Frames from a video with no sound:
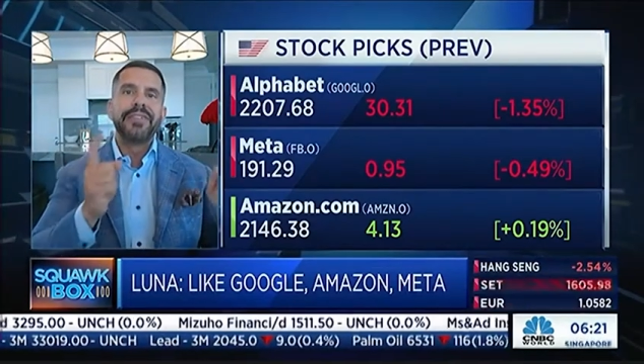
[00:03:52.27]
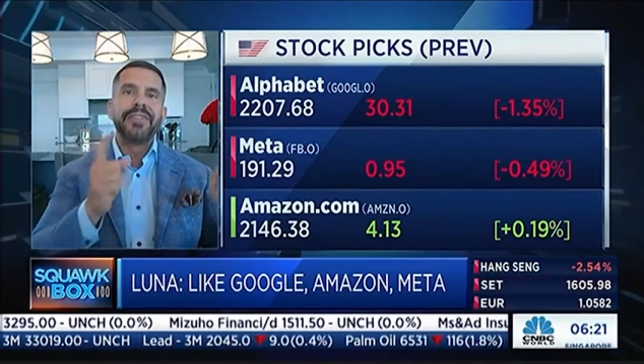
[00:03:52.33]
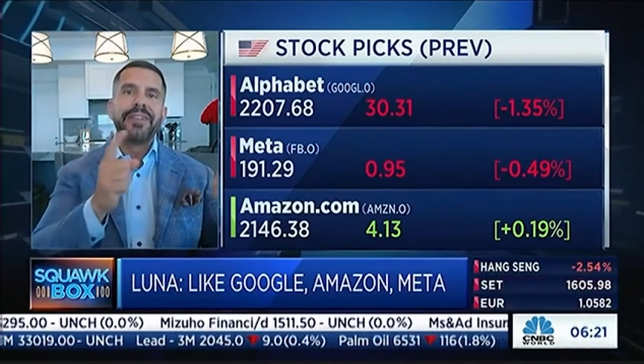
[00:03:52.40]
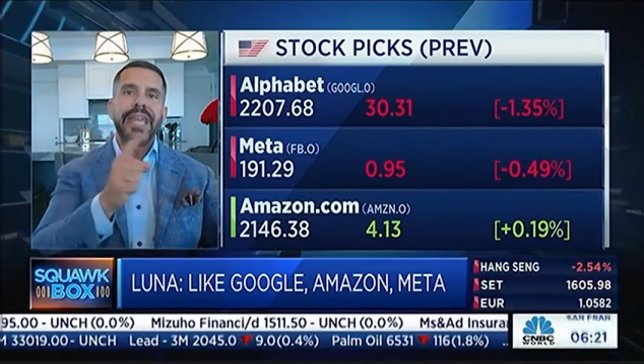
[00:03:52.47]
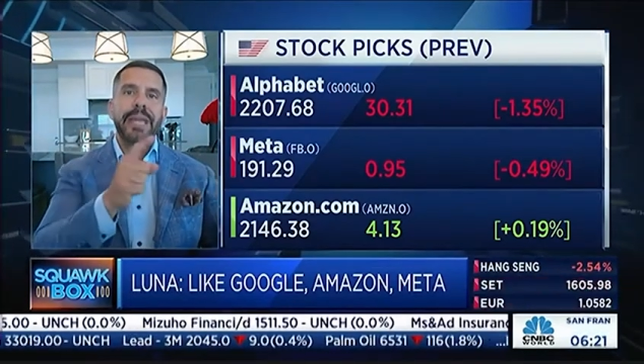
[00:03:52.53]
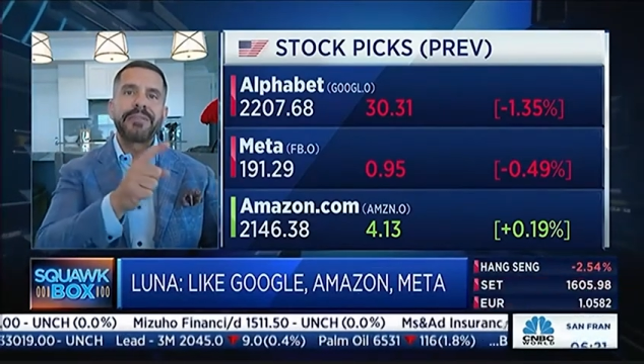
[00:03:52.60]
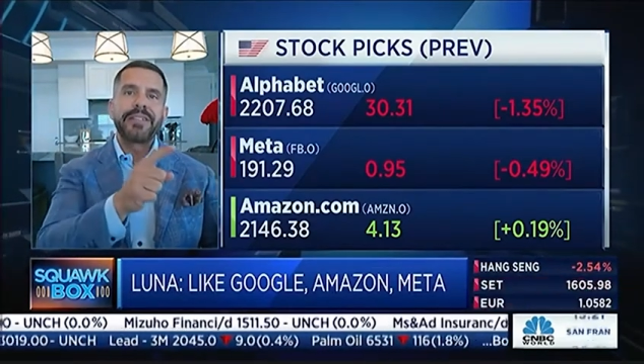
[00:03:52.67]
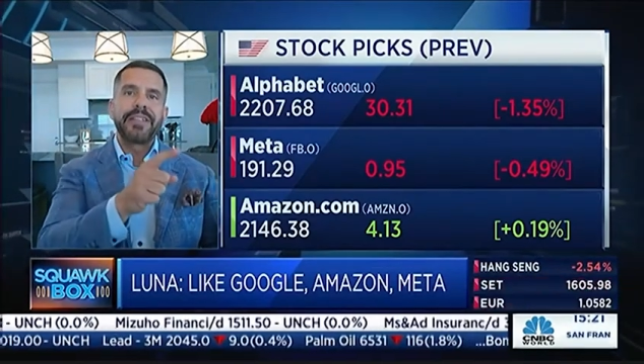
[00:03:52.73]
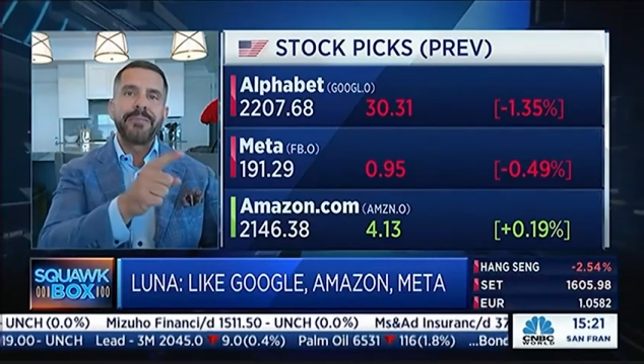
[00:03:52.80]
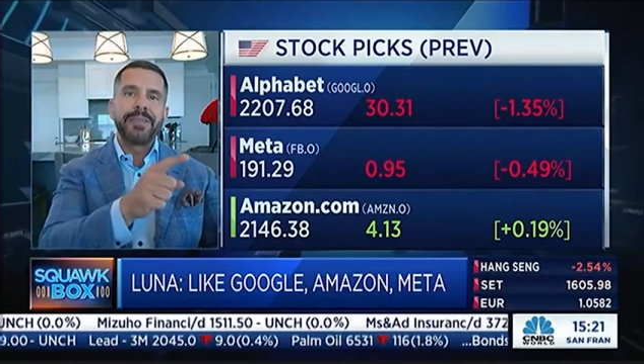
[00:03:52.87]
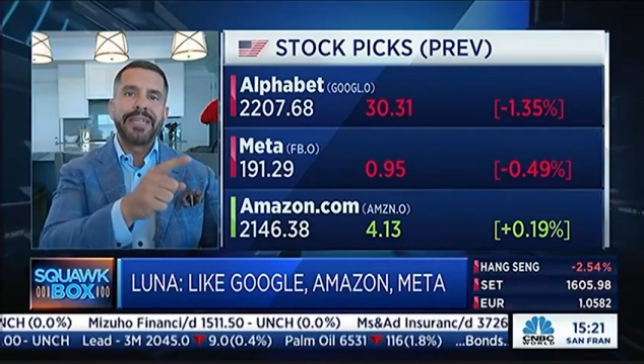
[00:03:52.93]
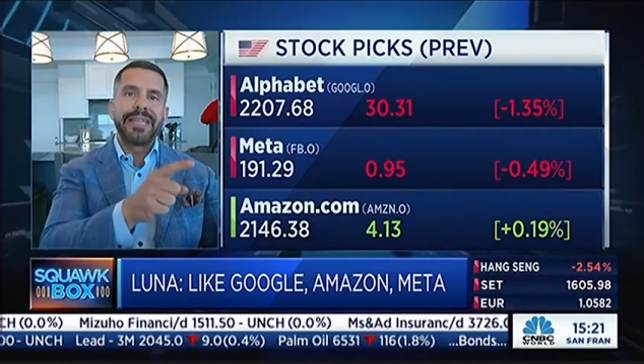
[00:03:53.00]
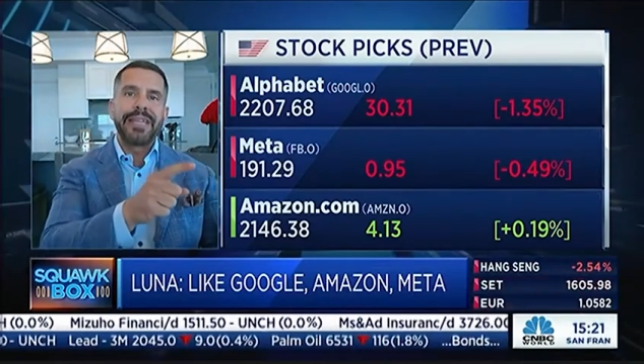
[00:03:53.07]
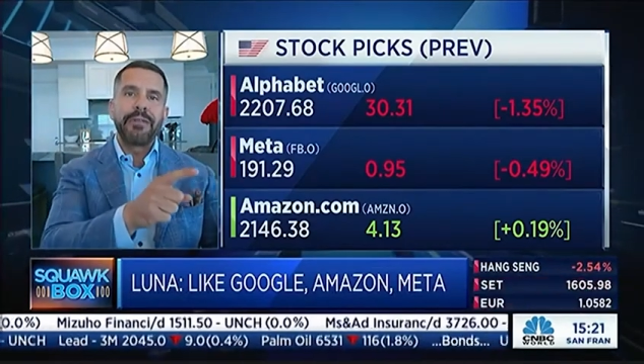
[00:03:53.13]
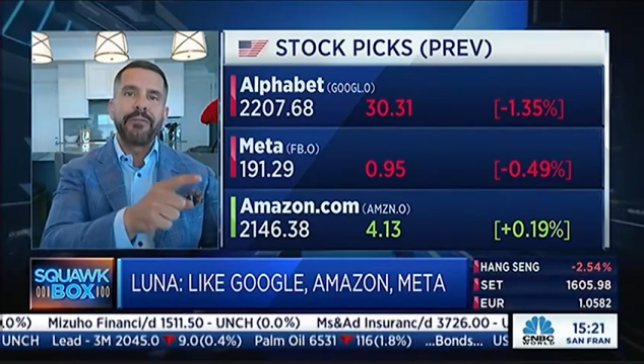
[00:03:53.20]
the names that have
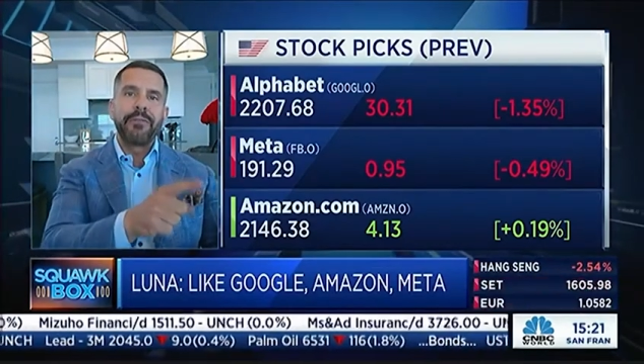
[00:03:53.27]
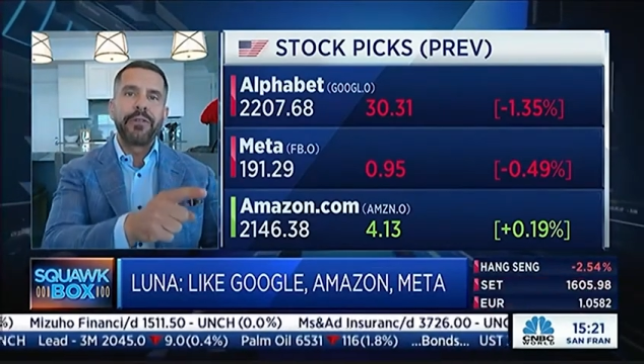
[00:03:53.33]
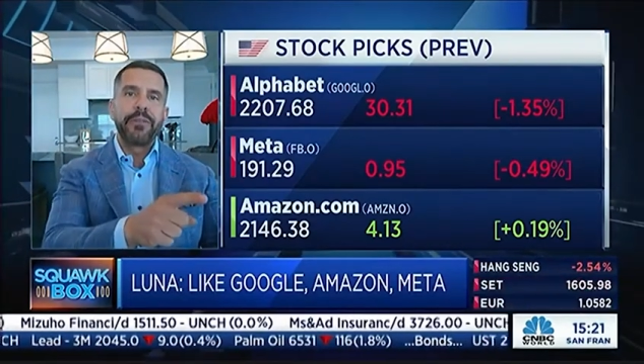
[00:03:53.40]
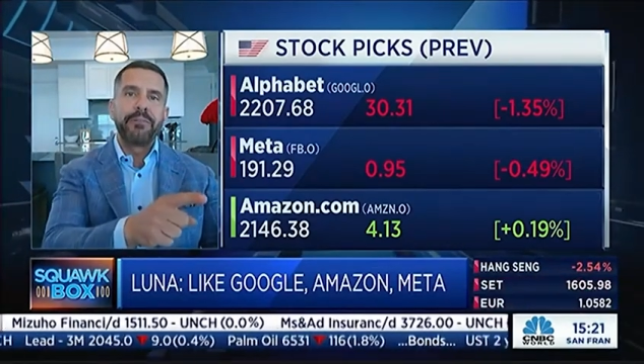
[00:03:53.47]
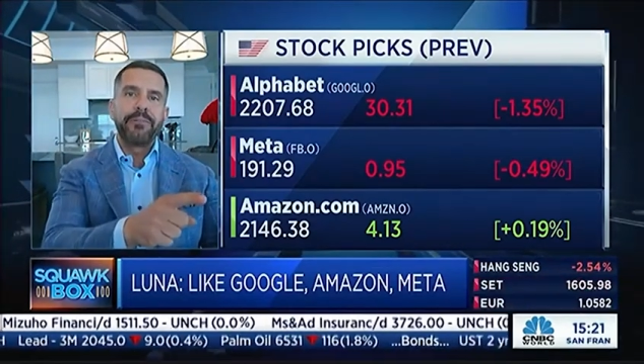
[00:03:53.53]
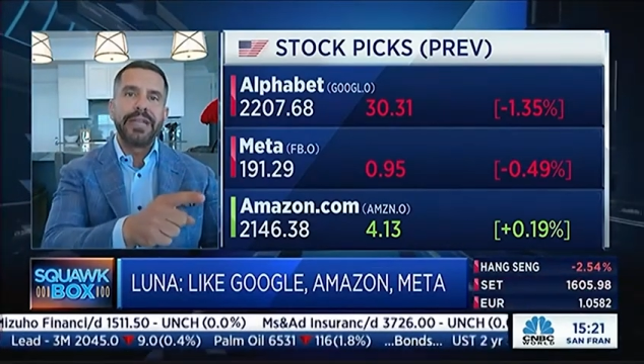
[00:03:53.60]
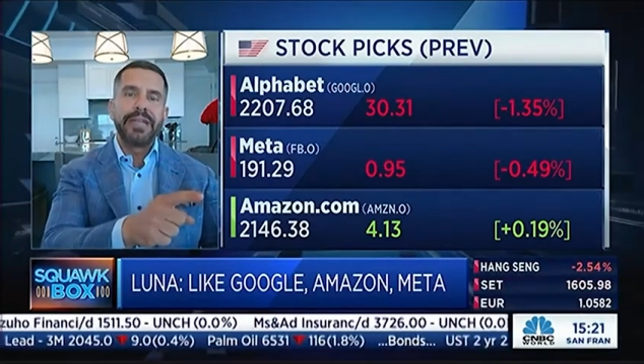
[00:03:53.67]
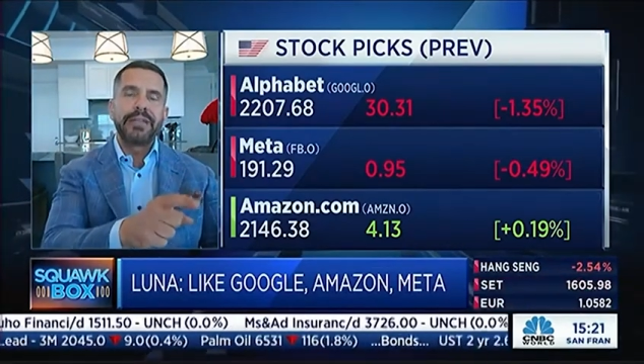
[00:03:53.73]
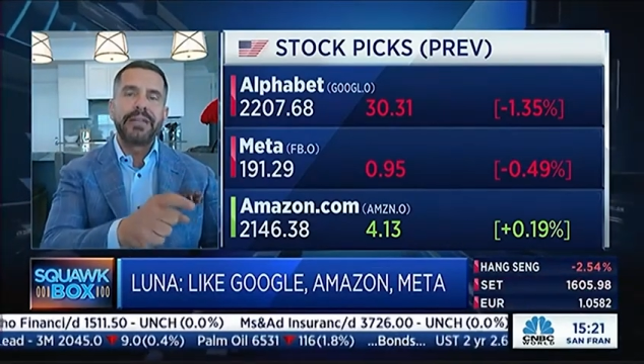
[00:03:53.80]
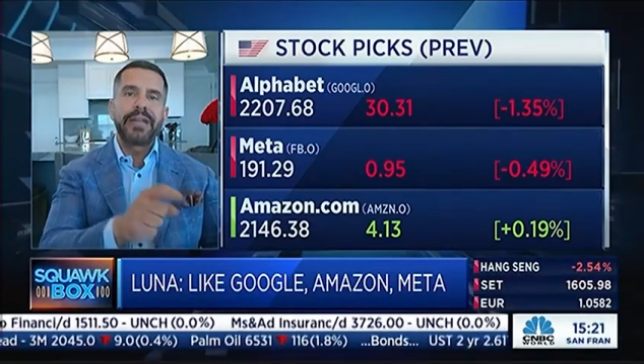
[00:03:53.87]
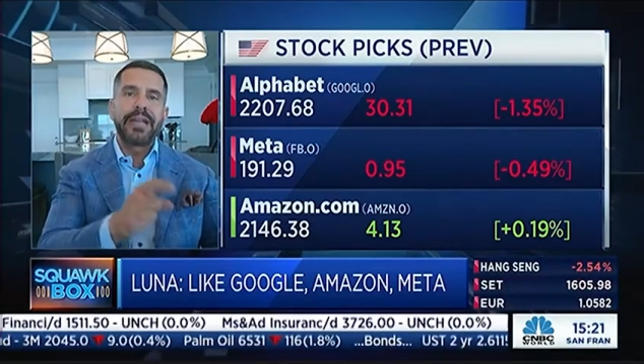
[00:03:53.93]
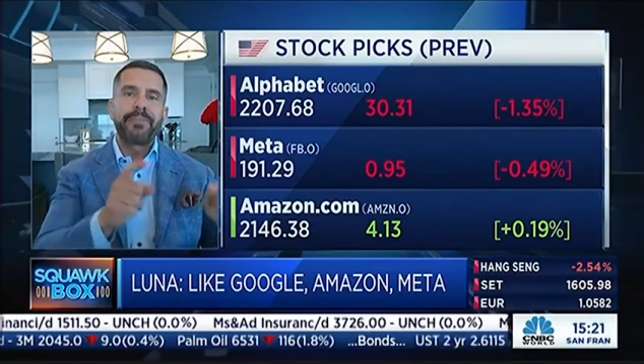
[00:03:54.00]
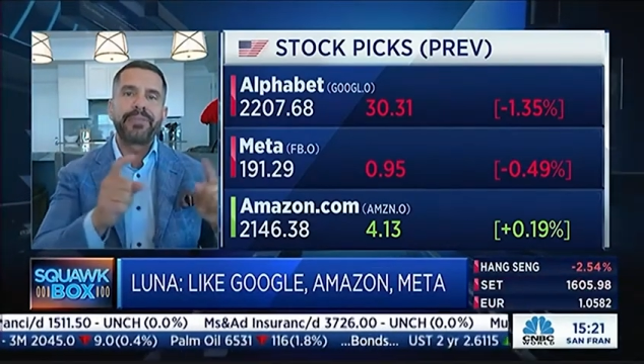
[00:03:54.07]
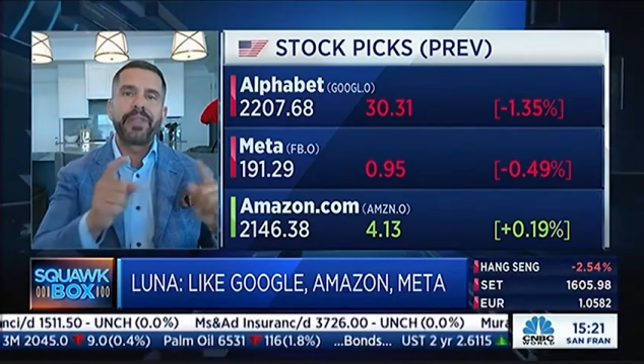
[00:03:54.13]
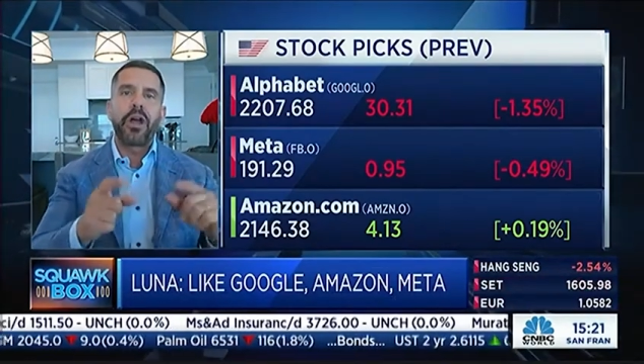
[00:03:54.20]
been getting real beaten
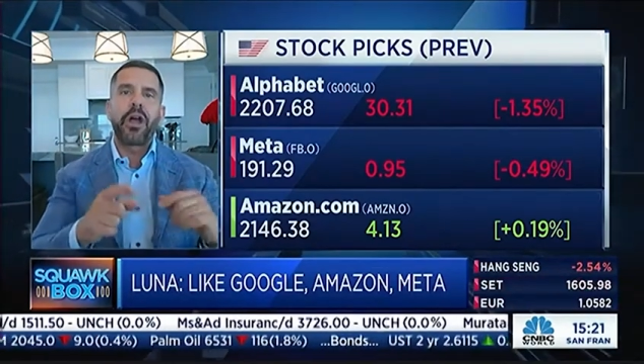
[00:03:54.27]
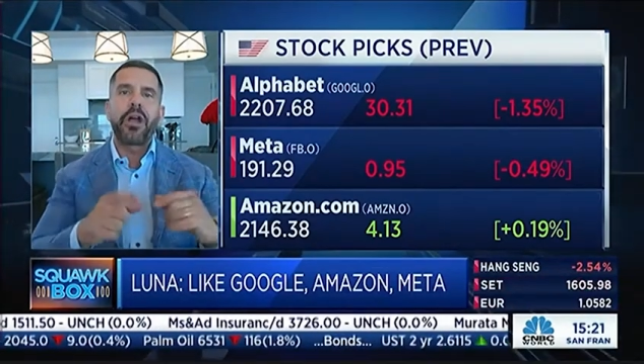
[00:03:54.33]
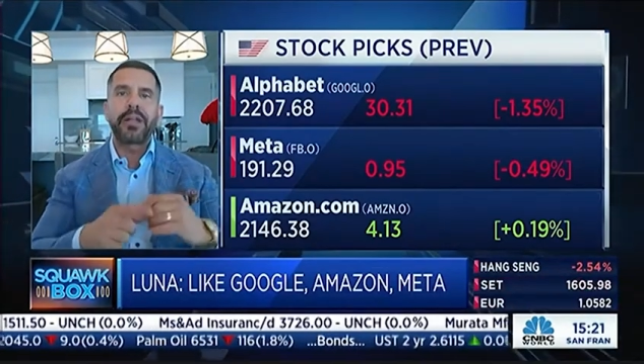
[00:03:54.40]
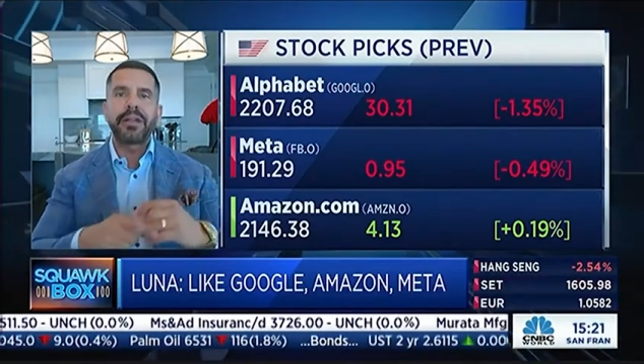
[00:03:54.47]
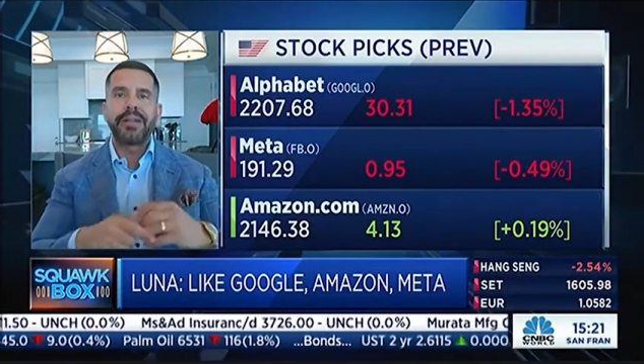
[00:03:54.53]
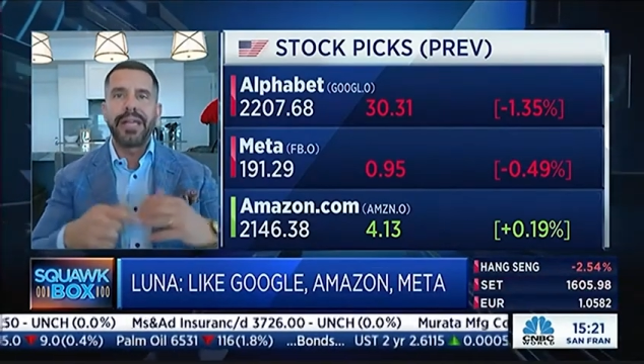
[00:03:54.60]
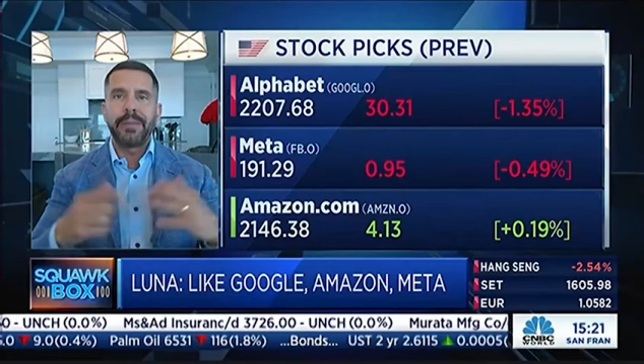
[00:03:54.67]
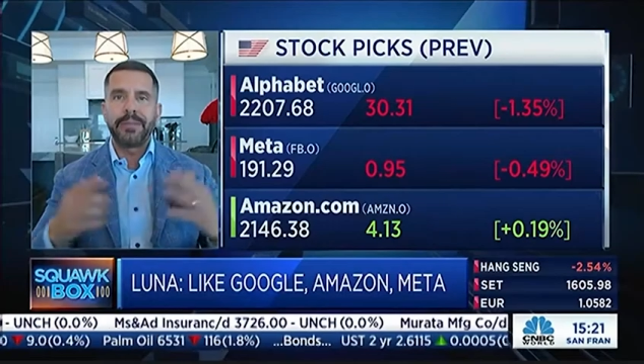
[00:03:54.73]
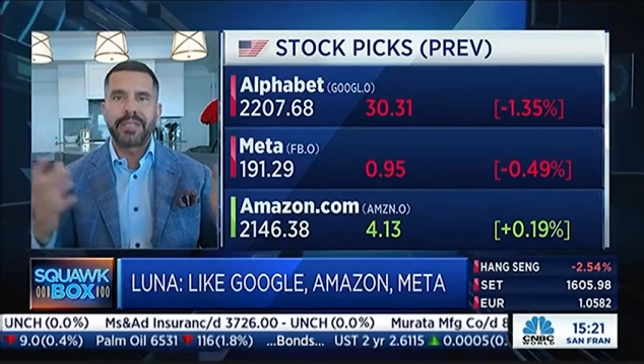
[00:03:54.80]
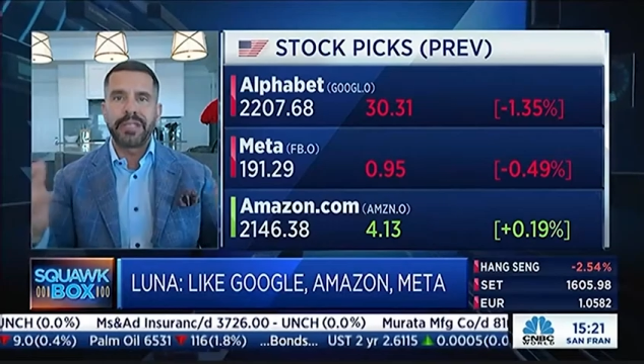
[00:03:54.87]
up, the ARC names,